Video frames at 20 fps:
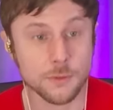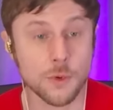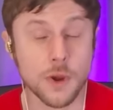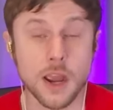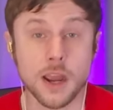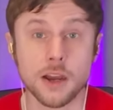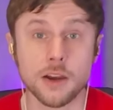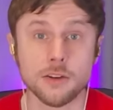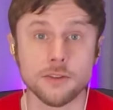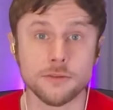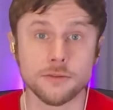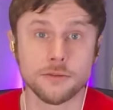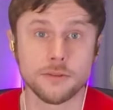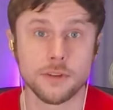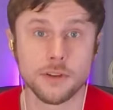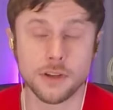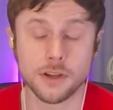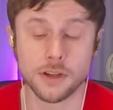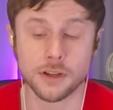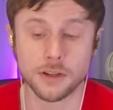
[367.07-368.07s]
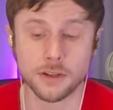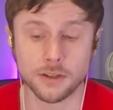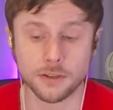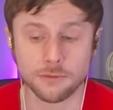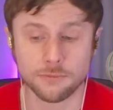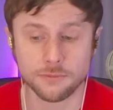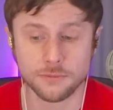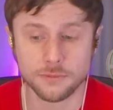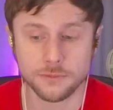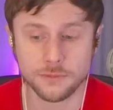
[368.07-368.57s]
Wow.
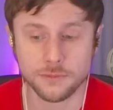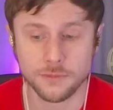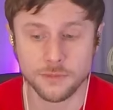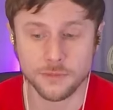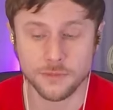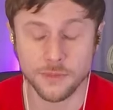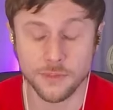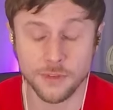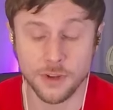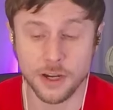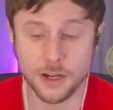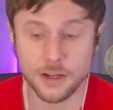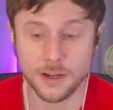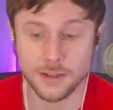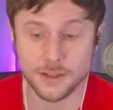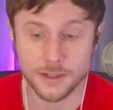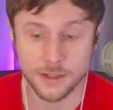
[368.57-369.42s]
Uh, very